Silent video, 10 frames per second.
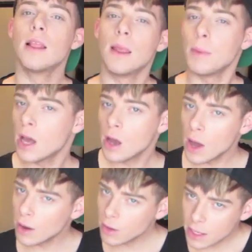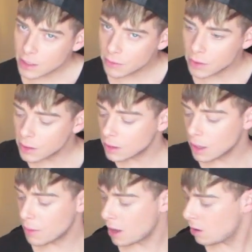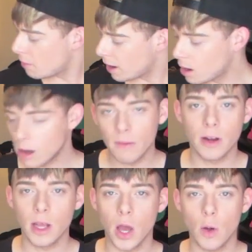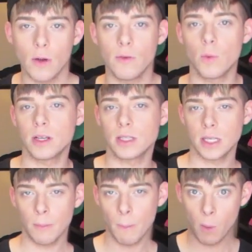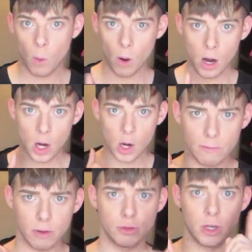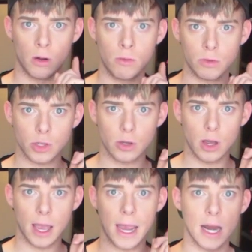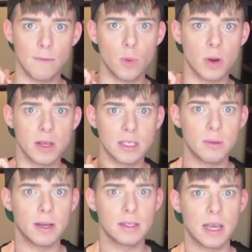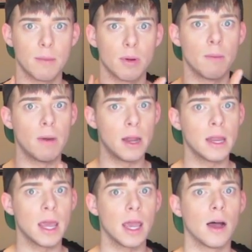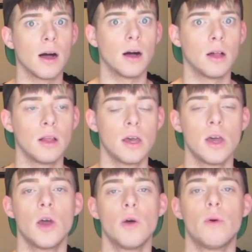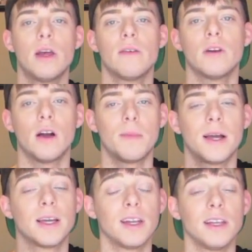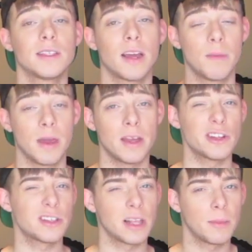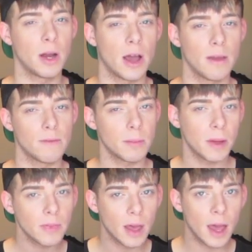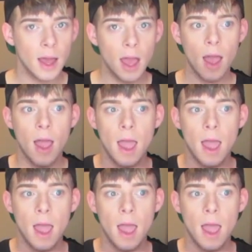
Let me know how you guys feel about my haul video, if you want to see more if you don't, and if you want to see my Cyber Monday haul whenever all my goodies come in. Just let me know how you feel about that.